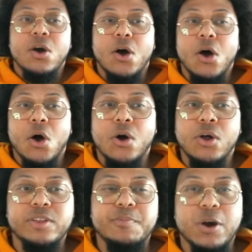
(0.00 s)

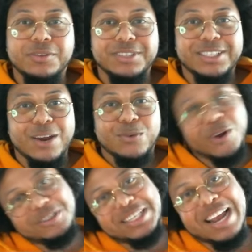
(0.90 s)
all the bones get
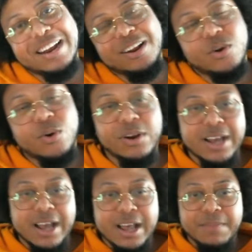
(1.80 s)
rotated on,
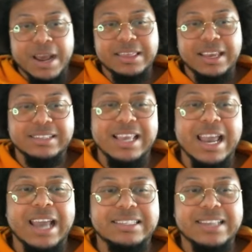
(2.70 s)
I think it's the
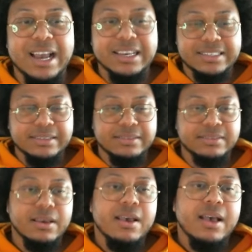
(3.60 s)

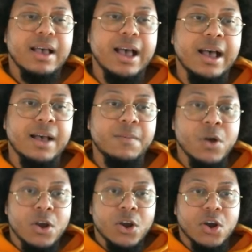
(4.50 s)
X-axis,
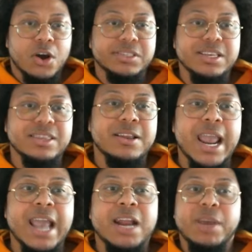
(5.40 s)
causing the
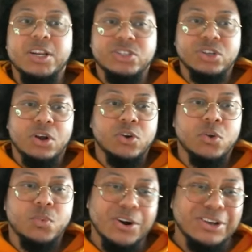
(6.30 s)
animations to no
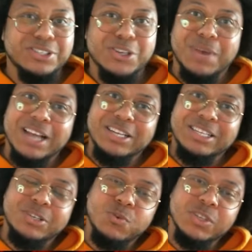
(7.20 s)
longer work. So what I
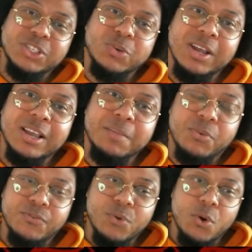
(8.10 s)
was doing
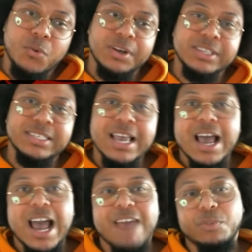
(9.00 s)
before was,
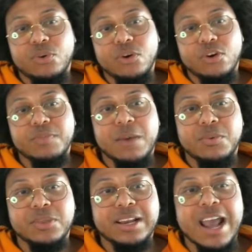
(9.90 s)
I have a program that
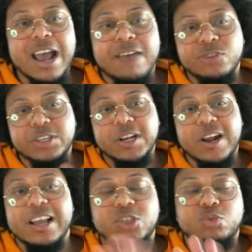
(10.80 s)
will then have
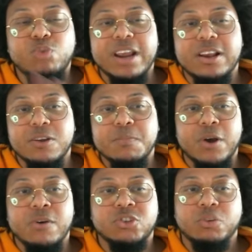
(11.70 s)
Tsunade's regular
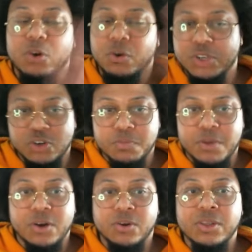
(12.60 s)
bones from her original
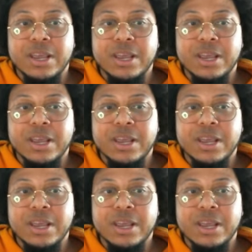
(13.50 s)
model